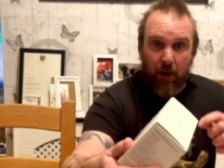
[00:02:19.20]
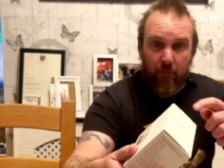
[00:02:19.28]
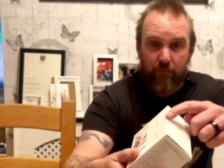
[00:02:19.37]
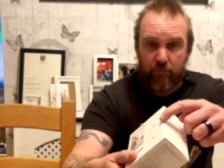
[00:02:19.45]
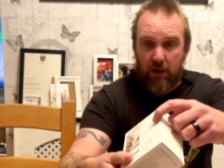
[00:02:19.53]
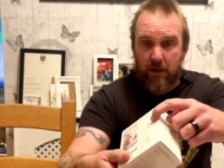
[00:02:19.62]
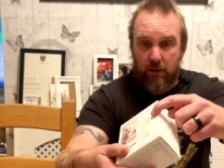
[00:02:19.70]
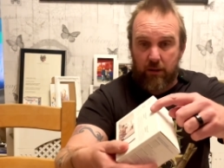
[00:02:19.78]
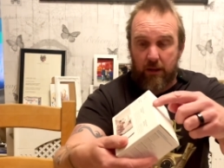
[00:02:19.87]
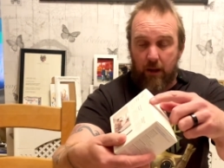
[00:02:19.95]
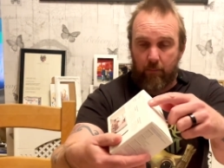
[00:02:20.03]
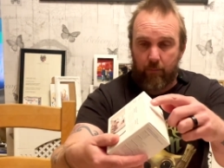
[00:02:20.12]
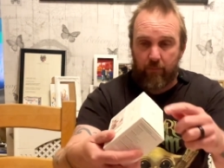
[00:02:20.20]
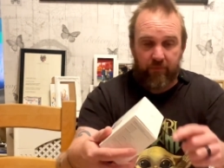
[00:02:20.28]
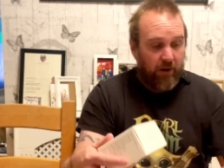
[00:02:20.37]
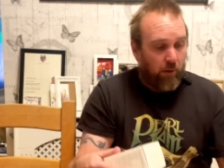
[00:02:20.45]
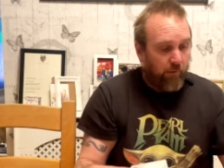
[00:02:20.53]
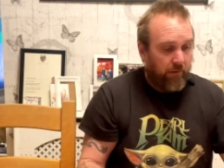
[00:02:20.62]
I've taken the
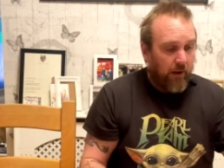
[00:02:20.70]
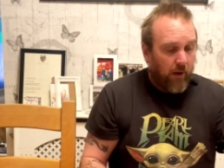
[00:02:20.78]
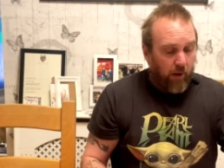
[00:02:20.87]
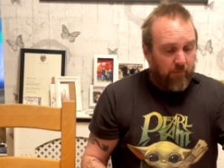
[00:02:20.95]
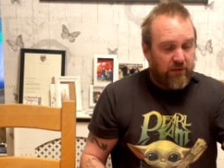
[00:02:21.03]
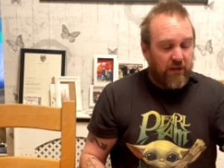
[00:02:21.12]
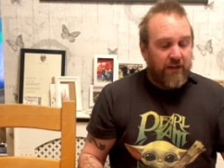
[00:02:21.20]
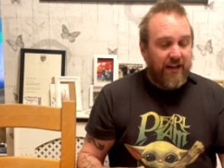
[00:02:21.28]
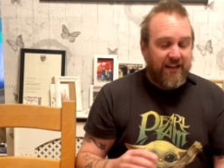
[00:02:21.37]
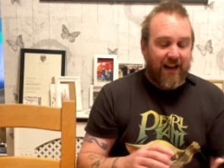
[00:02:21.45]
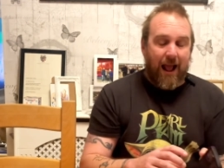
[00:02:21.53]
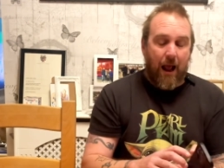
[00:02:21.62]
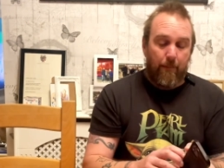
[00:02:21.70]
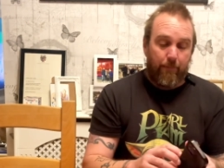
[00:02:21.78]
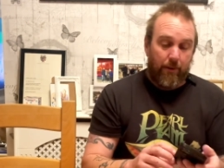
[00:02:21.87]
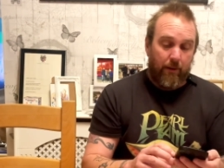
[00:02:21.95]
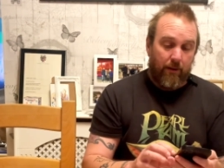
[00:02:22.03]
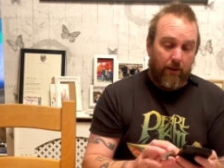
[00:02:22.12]
thing off. Obviously you need an app,
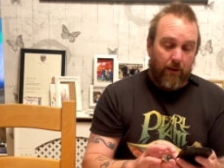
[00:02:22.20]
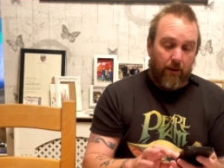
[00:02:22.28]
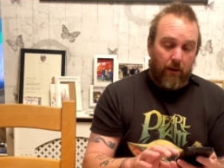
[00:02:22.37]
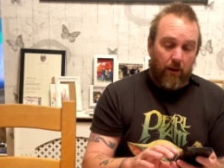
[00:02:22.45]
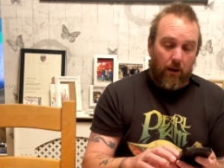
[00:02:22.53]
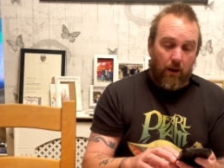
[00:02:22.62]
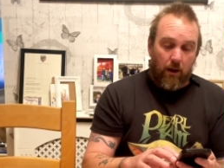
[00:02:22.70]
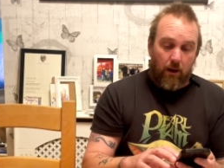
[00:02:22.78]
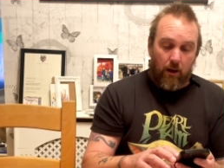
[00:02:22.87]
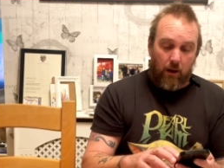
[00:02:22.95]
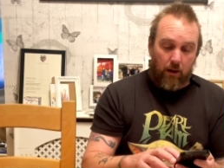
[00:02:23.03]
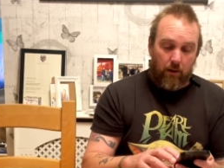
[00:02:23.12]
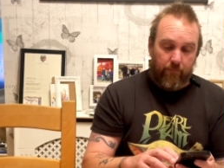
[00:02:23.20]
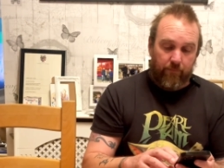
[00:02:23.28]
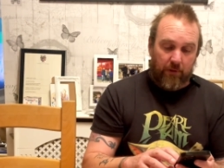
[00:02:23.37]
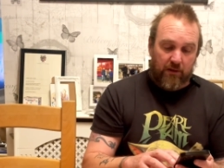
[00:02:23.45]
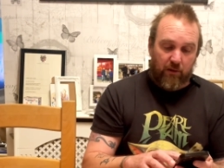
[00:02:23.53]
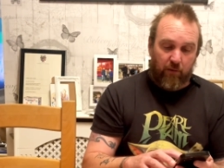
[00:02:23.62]
so
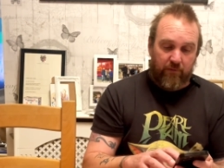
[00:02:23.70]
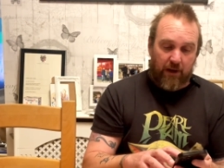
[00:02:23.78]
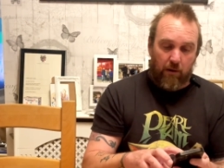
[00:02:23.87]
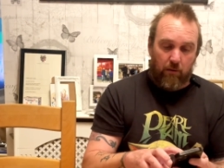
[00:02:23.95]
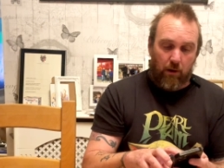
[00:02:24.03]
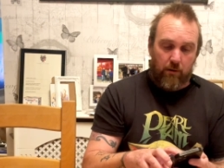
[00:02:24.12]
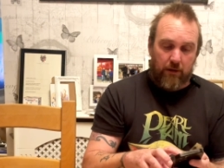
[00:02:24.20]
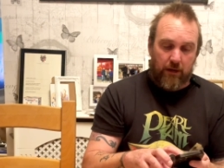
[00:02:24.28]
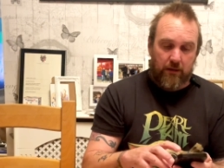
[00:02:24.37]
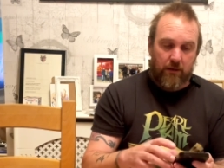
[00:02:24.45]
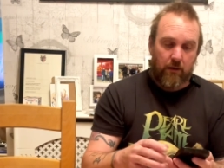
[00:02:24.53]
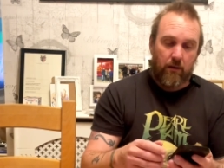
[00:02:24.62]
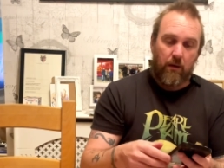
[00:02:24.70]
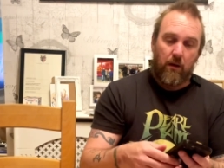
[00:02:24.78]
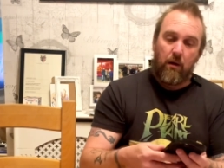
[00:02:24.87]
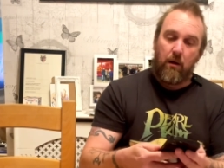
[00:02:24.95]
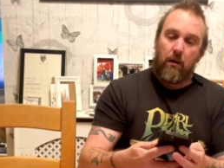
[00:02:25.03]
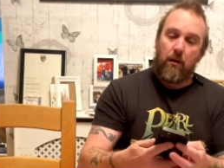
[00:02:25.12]
I've downloaded
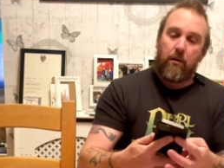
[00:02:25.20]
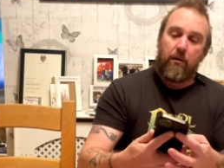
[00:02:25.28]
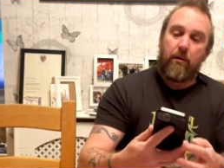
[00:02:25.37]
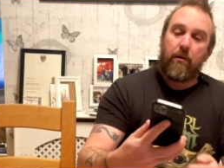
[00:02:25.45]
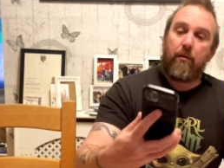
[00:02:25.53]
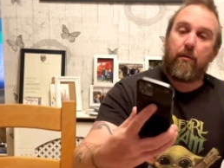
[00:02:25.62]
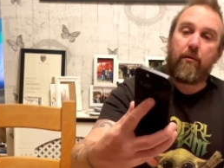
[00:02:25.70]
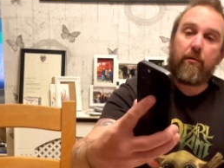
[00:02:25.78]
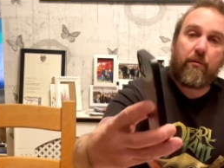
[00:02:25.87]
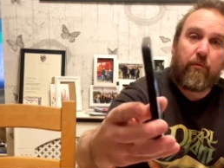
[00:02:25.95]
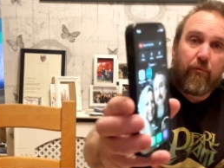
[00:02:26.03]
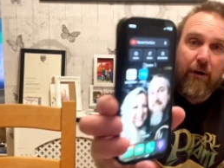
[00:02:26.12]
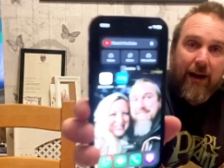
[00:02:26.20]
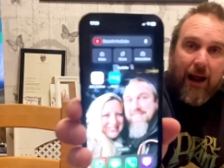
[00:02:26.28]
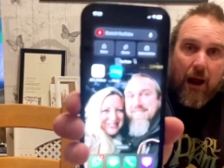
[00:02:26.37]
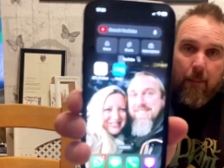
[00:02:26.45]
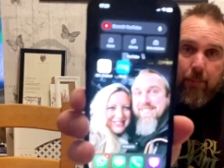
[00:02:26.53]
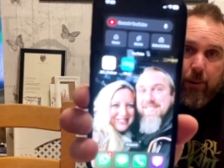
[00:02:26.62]
the Ring
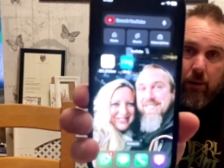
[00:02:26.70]
app,